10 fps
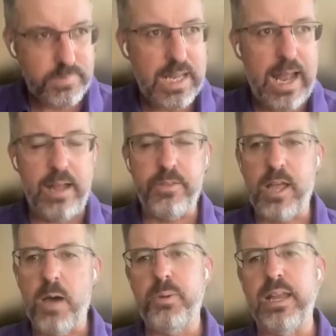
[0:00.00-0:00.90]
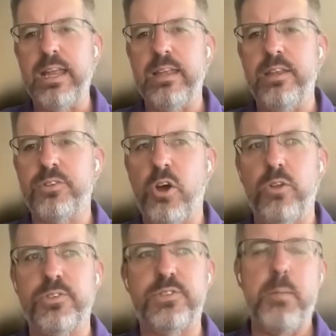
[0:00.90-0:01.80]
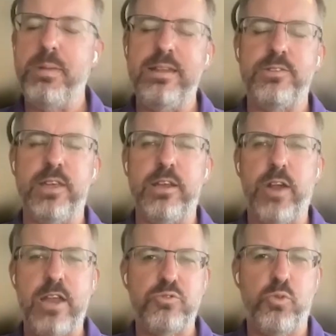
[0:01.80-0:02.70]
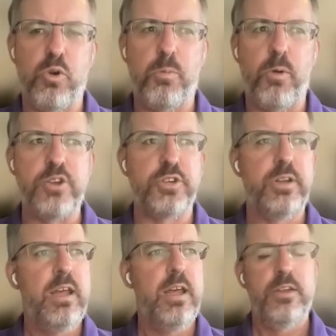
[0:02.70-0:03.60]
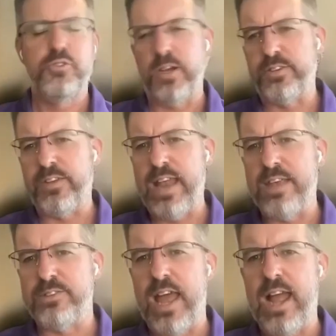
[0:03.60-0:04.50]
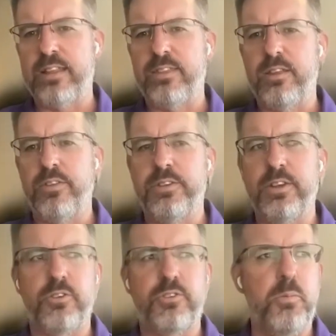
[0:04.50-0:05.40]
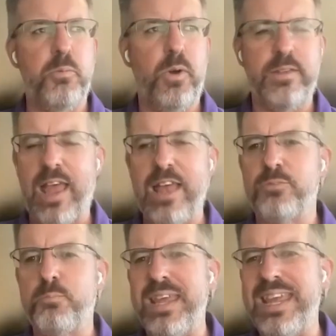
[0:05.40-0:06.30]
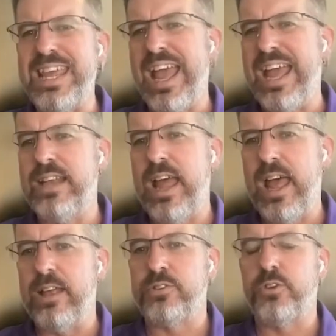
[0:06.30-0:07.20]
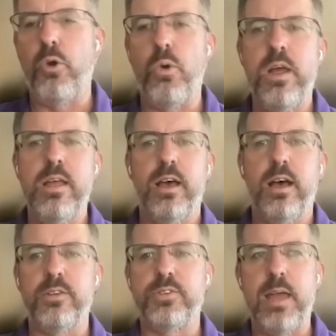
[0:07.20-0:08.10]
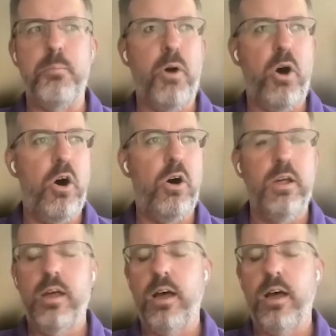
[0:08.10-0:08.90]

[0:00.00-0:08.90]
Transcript: The company is called Sapiens International Corporation, trades on the Nasdaq. The ticker symbol is SPNS. So Sam Paul